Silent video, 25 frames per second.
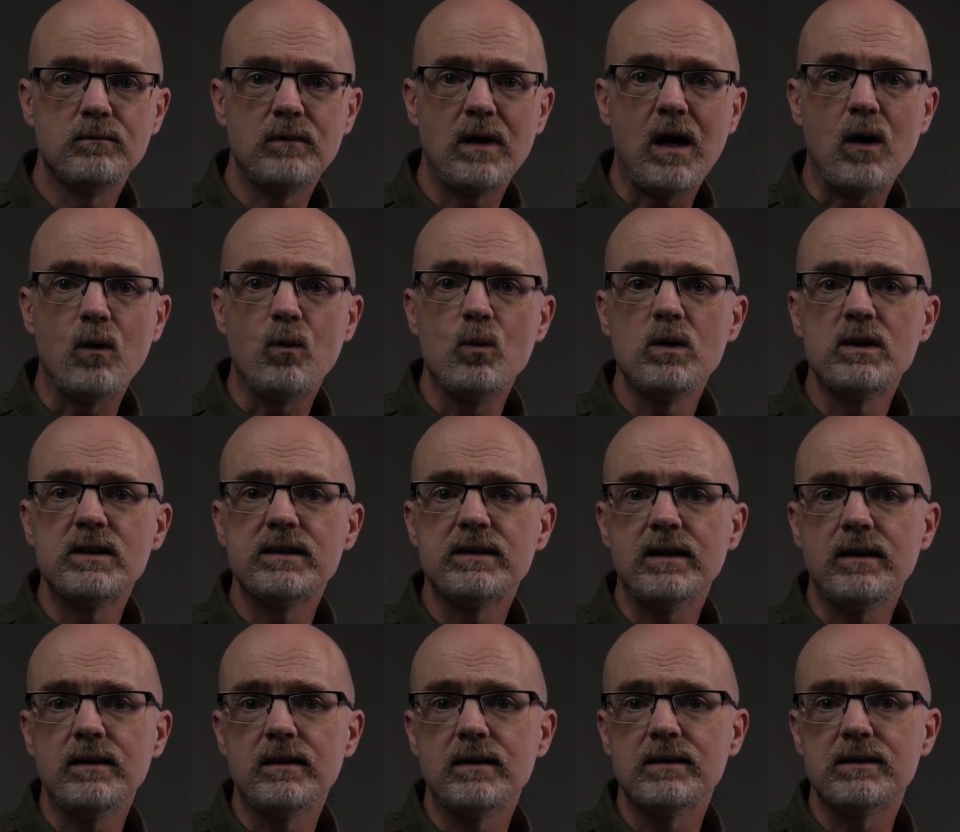I would
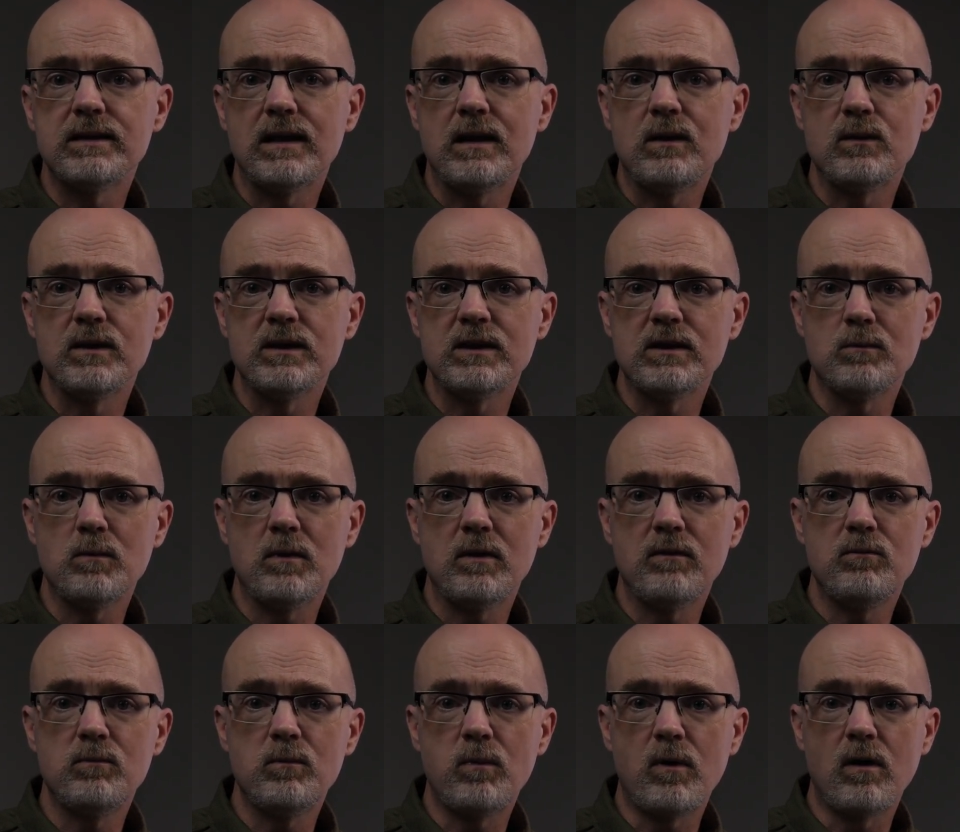say the sound is
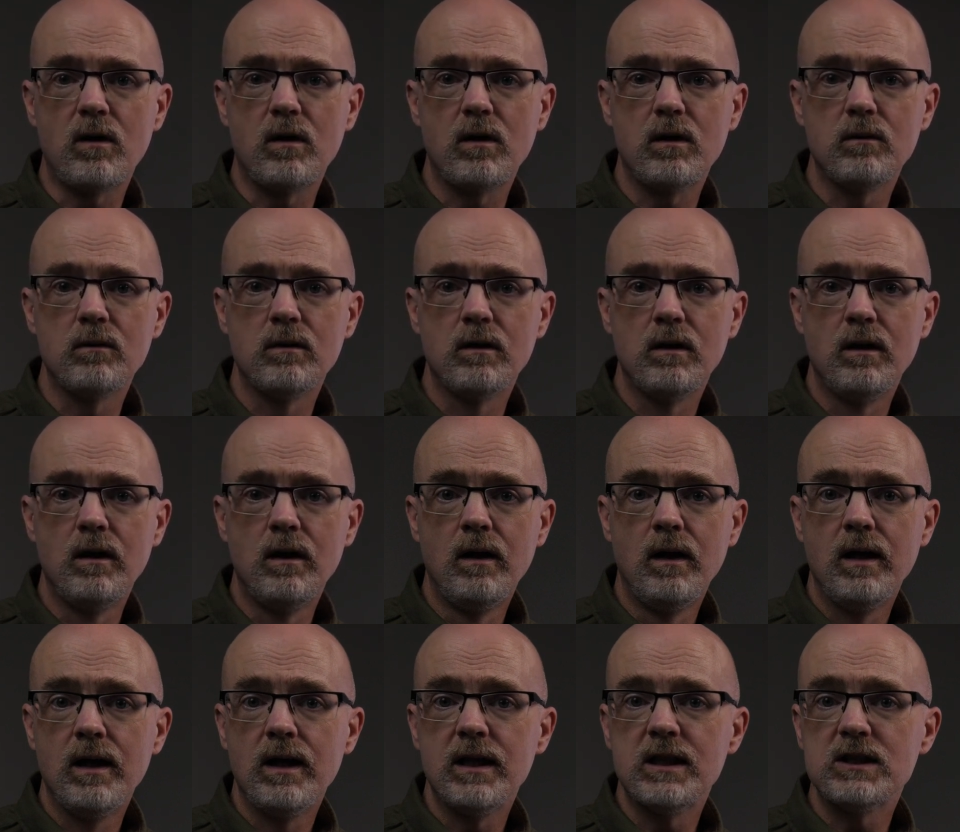above par,
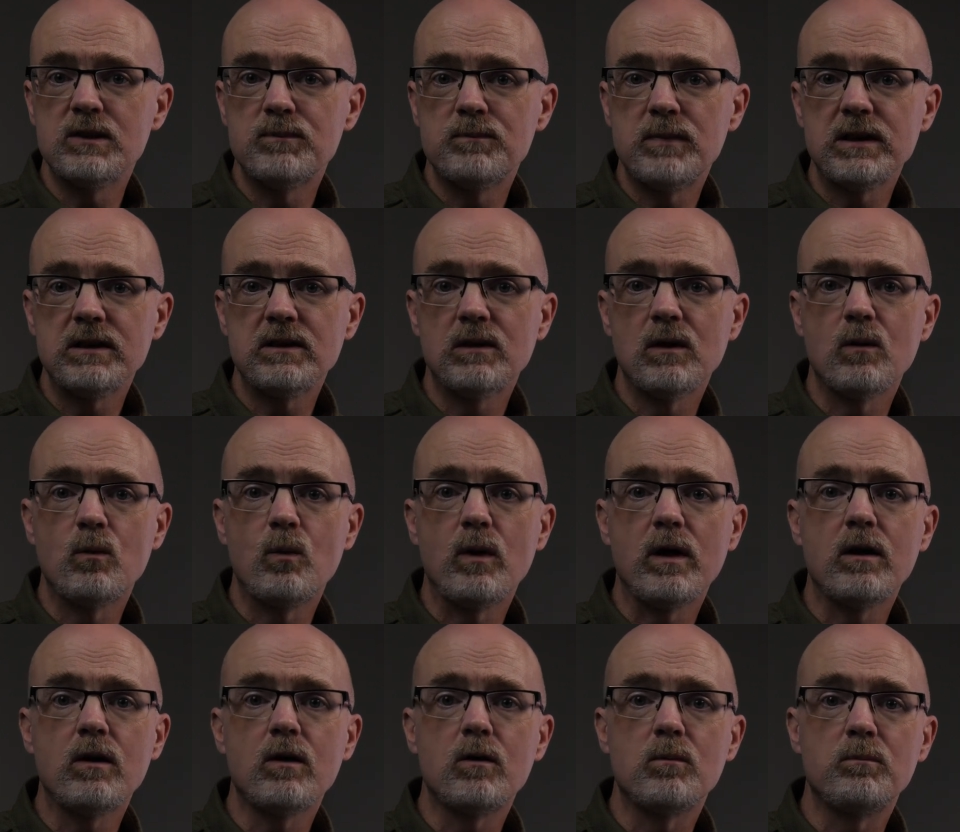especially
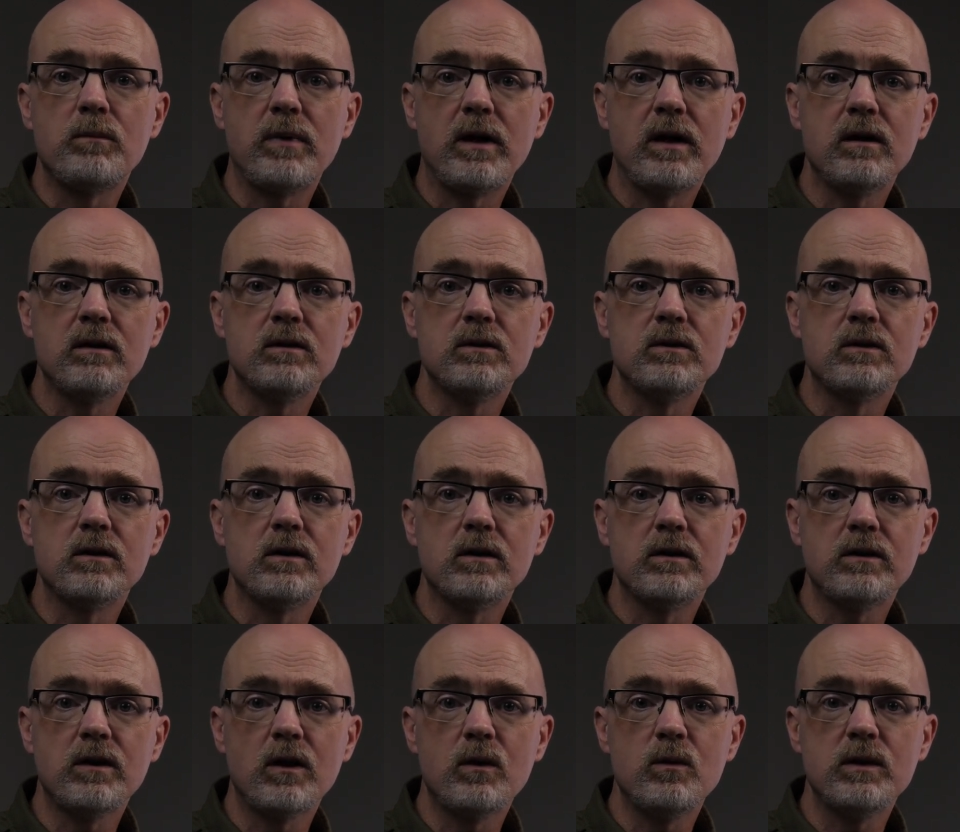when compared to the
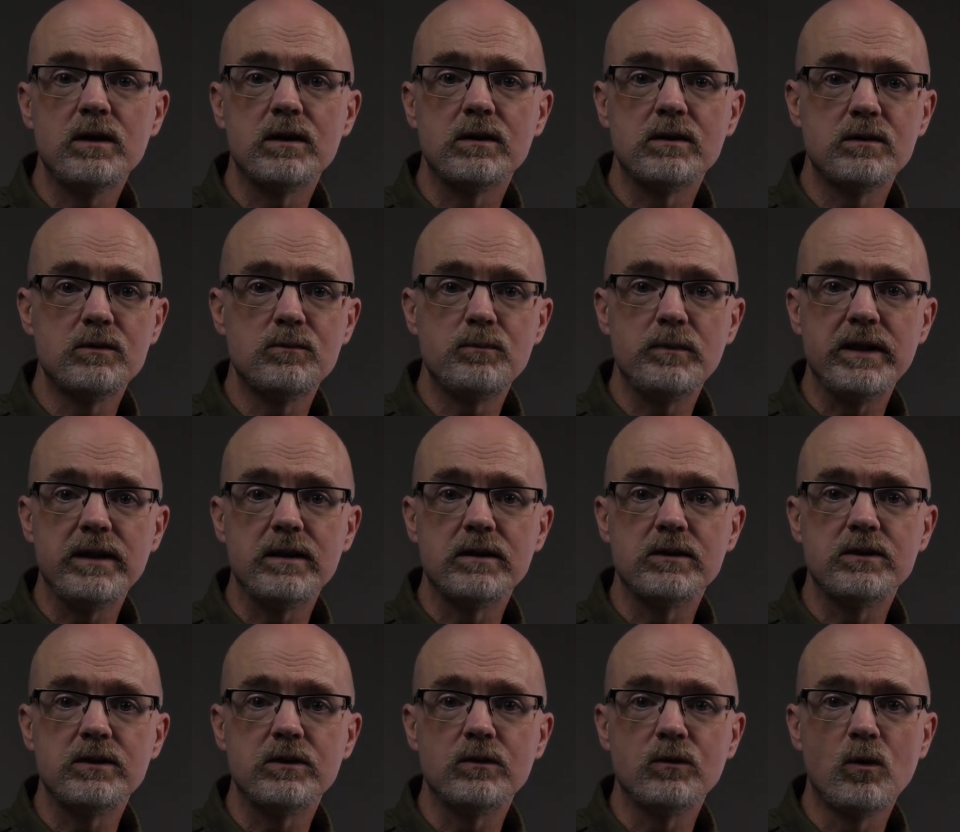token
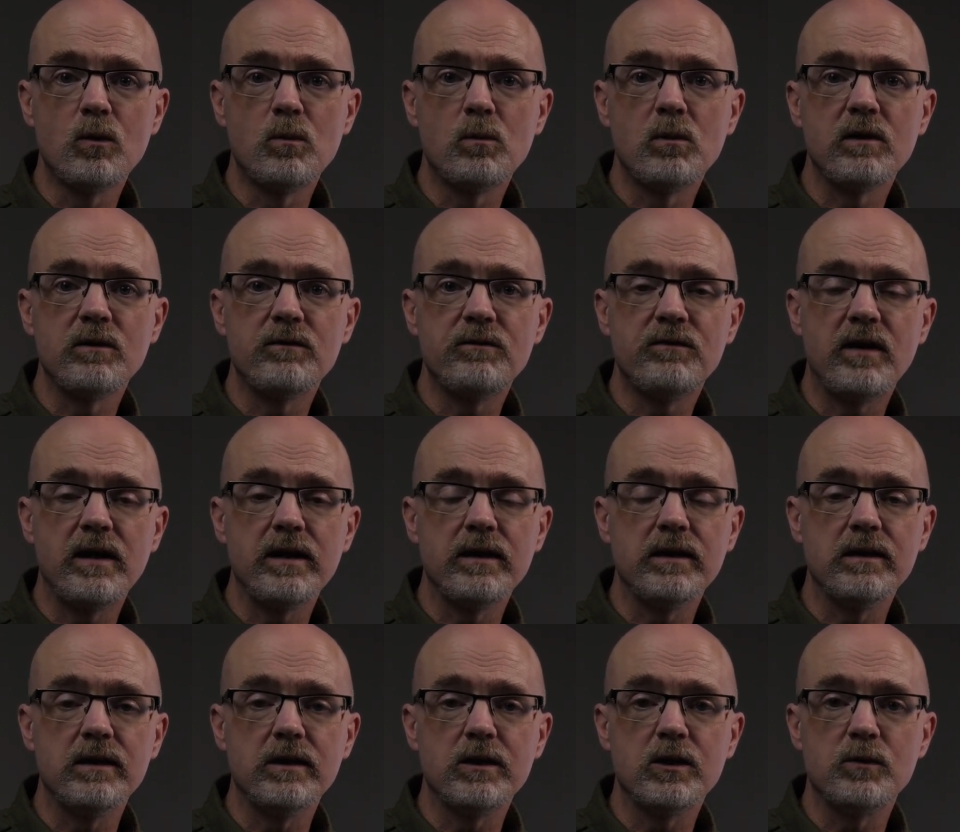speakers you normally
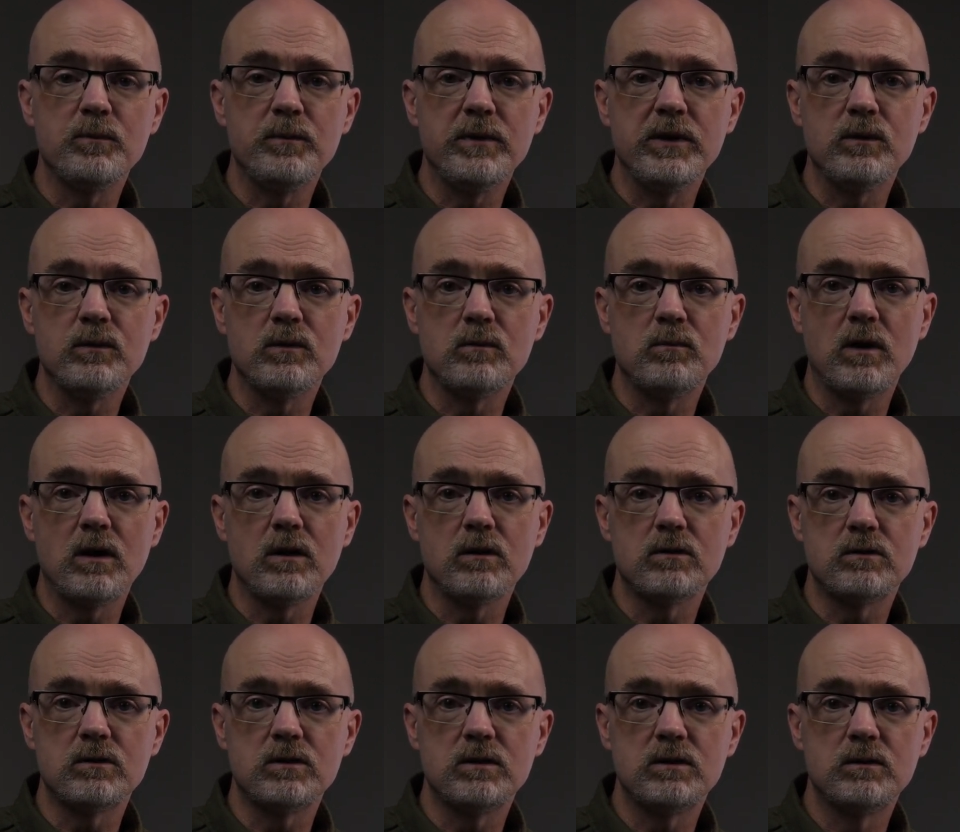find in a computer
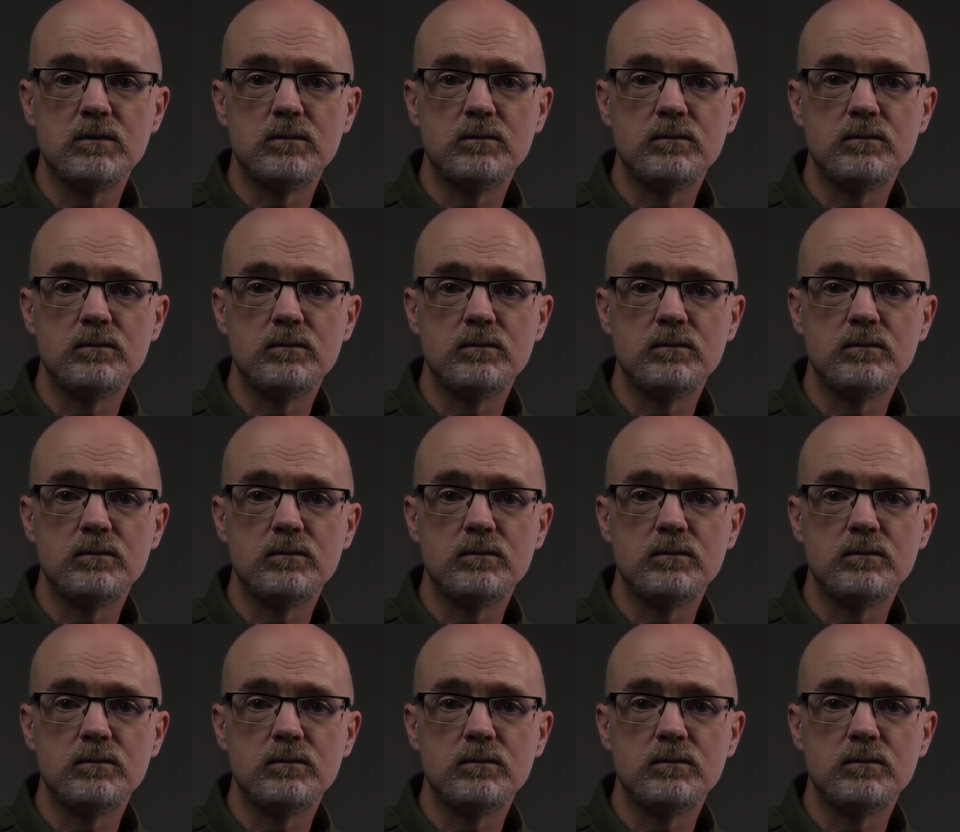monitor.